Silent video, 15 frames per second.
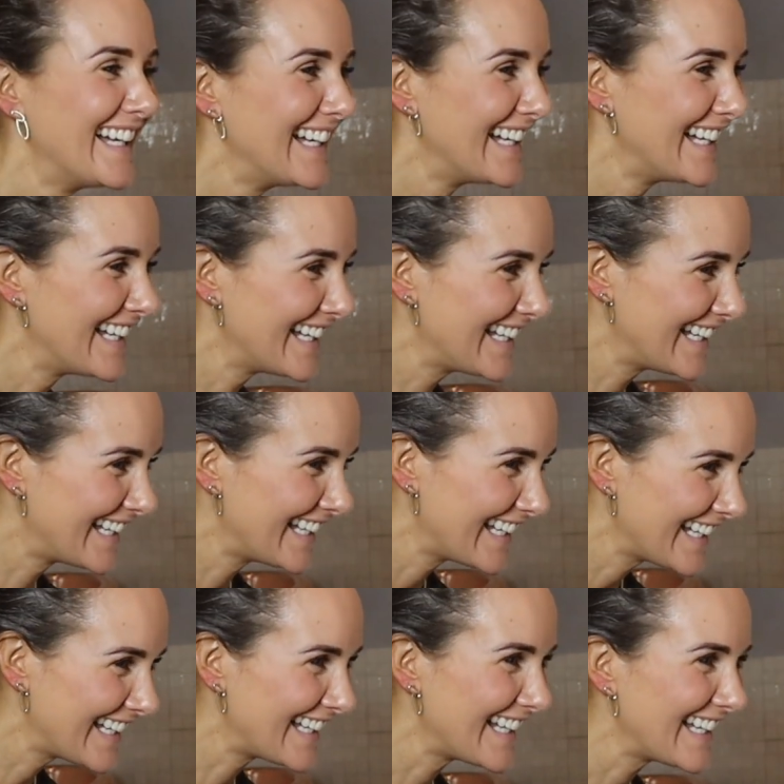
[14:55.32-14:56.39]

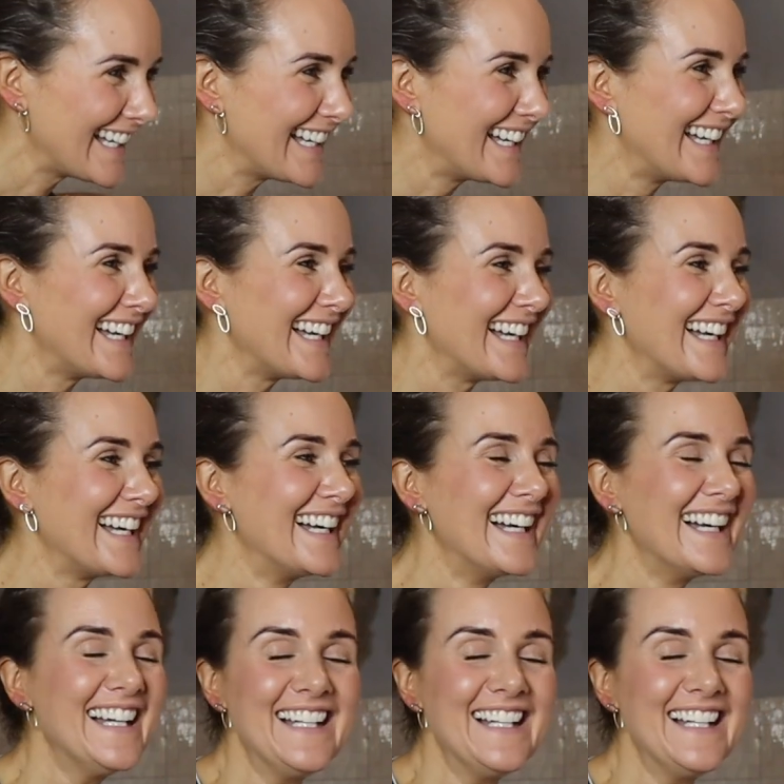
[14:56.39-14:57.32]
This person isn't speaking.